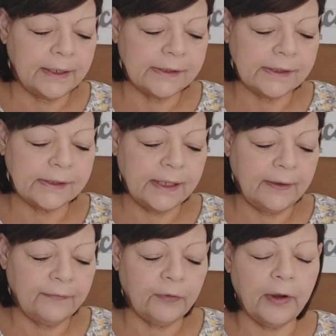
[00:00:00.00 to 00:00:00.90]
This is
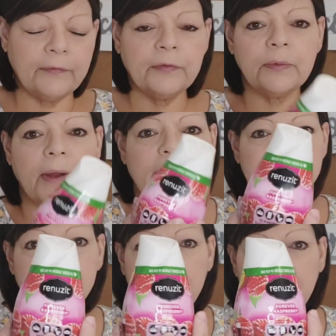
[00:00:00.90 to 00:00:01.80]
the Forever
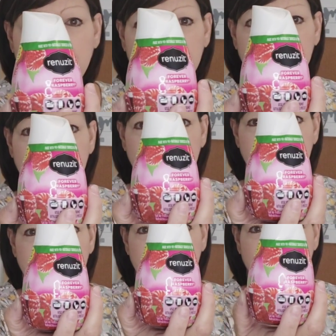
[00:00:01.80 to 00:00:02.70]
Raspberry.
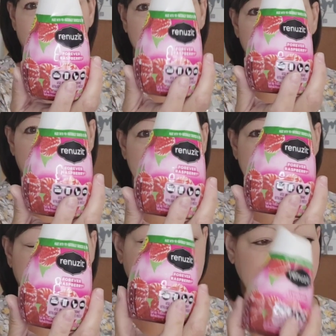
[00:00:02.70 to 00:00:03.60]

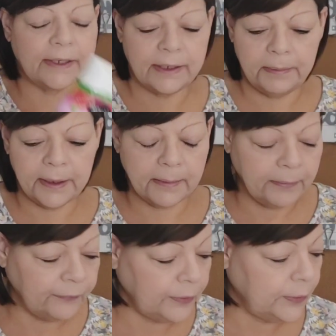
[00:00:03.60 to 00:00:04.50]
Amazing. So I did pick up
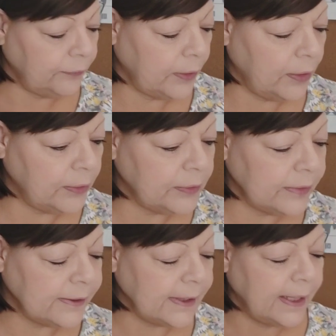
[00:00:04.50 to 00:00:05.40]
a few of
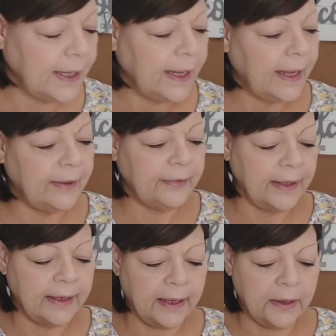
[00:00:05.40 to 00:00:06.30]
those. And
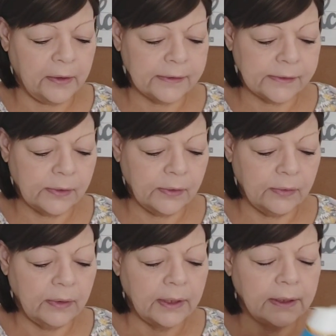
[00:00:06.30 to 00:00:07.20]
then I
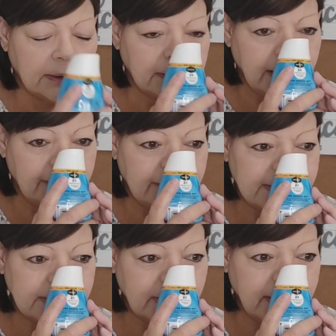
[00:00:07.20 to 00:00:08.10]
also love
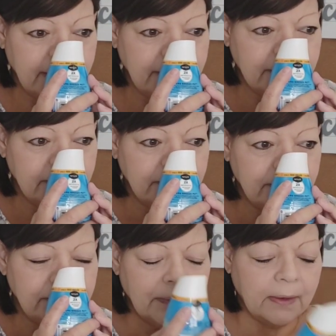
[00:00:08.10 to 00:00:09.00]
this one.
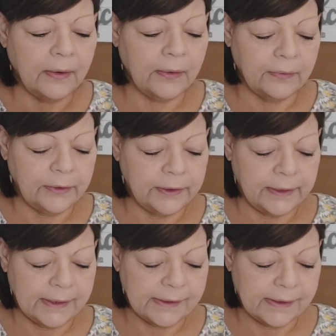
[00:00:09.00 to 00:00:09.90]
Oh,
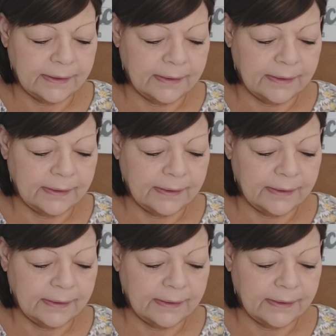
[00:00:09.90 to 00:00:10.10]
goodness.